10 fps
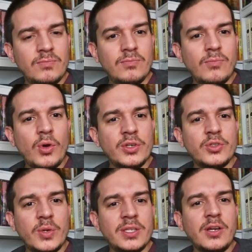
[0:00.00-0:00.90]
more
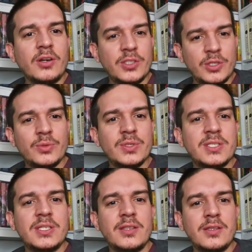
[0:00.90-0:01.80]
enjoyed the cartoons
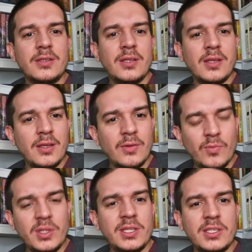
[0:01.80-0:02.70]
and
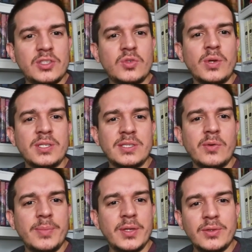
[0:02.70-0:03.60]
really the stories that were
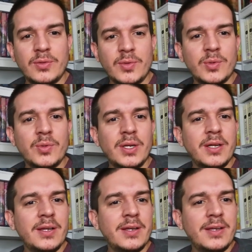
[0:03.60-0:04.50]
built through
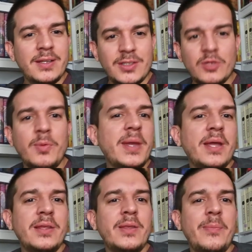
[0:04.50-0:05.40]

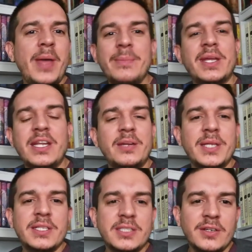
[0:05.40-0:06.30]
Superman, the Batman
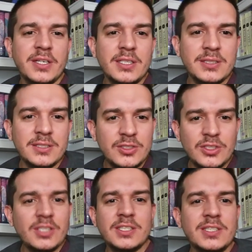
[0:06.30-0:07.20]
animated series,
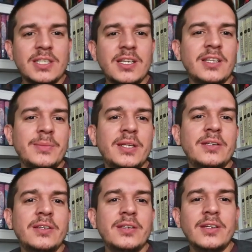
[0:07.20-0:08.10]
Justice League Unlimited,
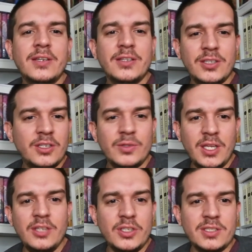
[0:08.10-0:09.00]

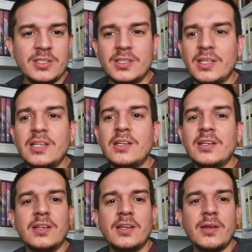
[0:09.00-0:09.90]
and Justice League,
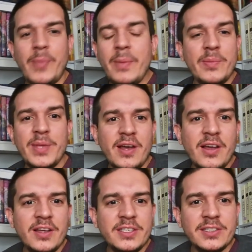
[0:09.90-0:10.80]
Batman
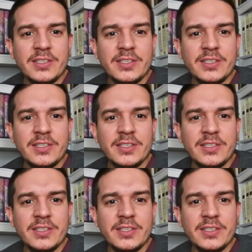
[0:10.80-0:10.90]
Beyond.